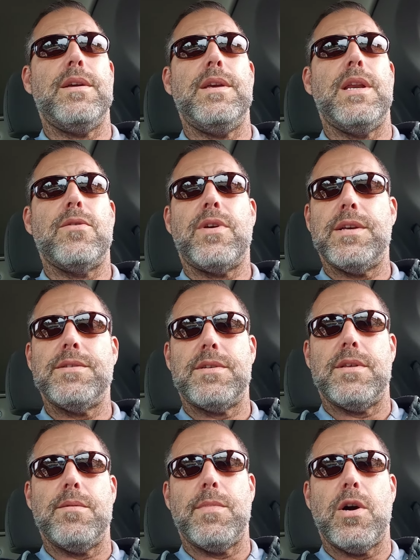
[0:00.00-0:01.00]
you know, getting
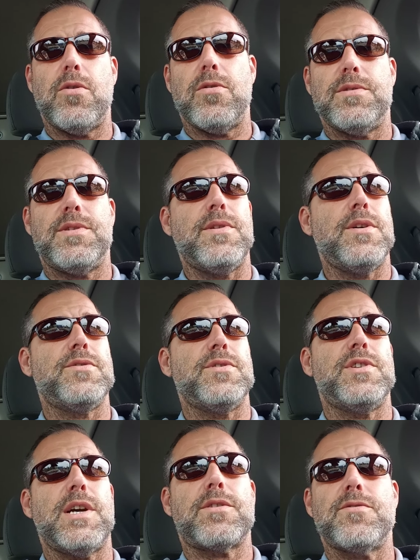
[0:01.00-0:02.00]
to the motor, to those
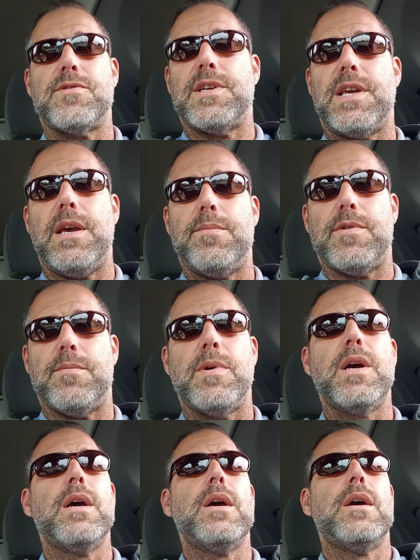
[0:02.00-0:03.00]
injectors to keep them
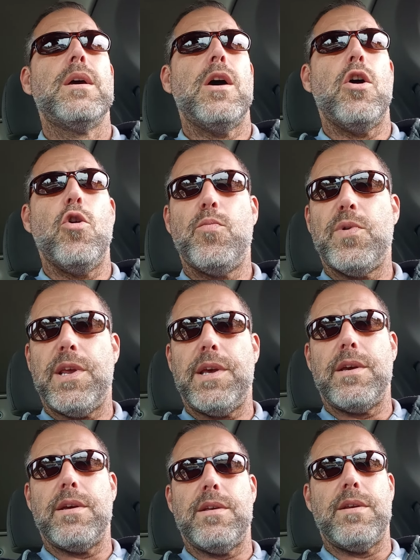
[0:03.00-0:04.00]

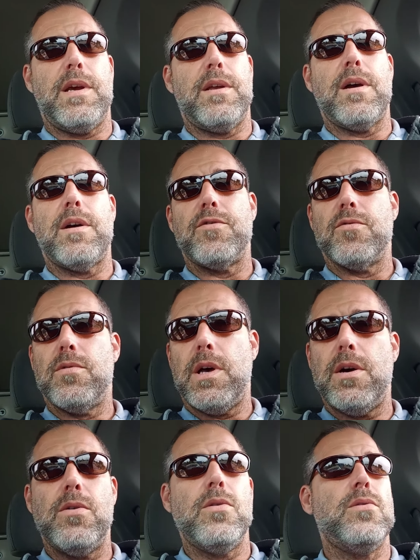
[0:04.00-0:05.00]
opening and, and under
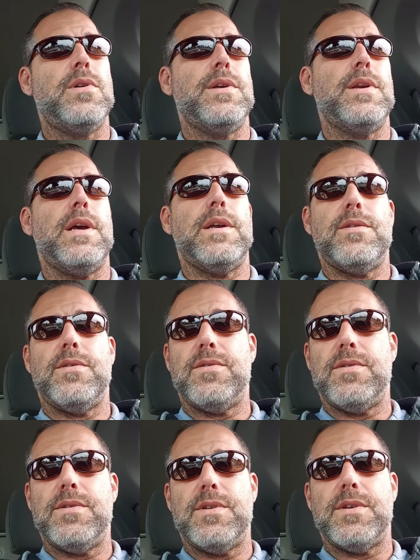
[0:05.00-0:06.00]
load and, and
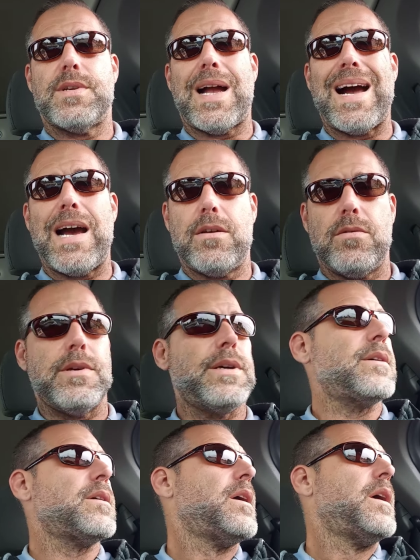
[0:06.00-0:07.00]
just
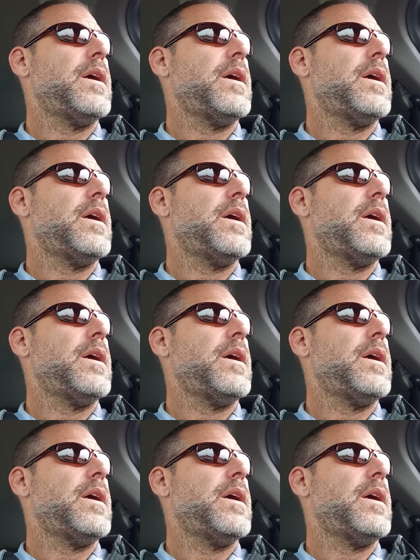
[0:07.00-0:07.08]
idling,